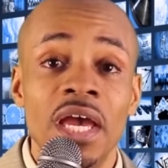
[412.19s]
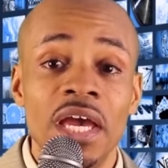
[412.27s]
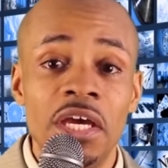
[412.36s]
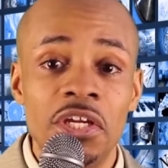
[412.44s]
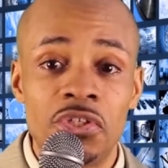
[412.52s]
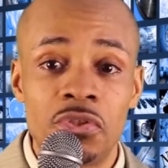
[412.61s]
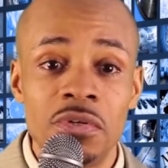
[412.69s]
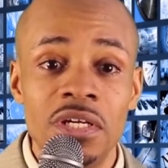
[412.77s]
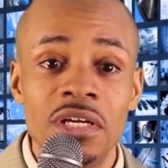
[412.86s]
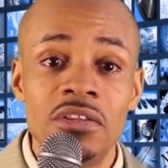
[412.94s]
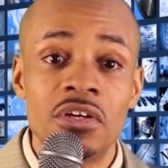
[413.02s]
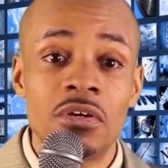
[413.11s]
in
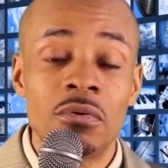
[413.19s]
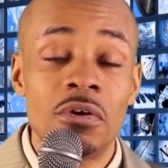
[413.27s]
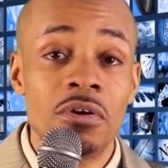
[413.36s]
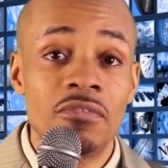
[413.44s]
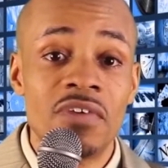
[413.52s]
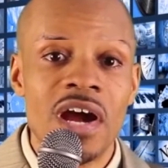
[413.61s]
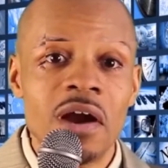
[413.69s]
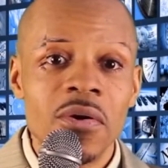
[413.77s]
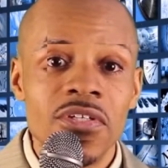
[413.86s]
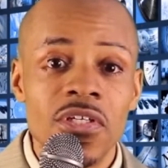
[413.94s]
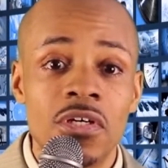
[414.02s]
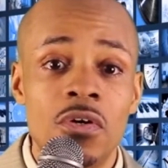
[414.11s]
treating the coronavirus,